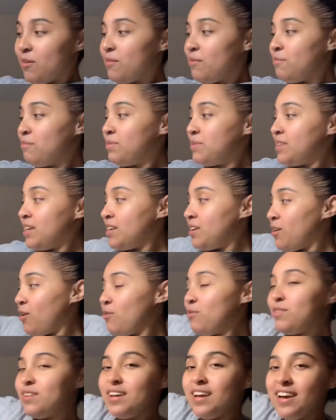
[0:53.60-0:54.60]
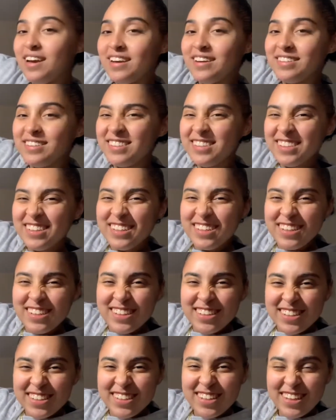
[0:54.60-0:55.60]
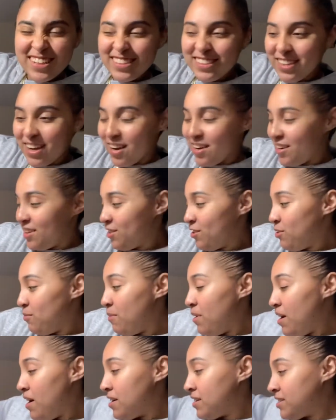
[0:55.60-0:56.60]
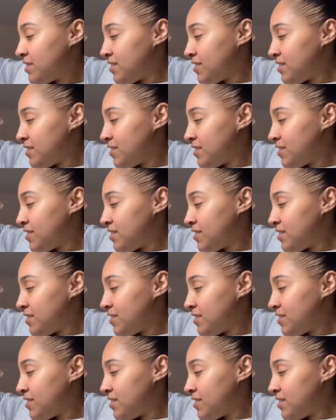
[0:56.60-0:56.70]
But then it only has that tiny little box.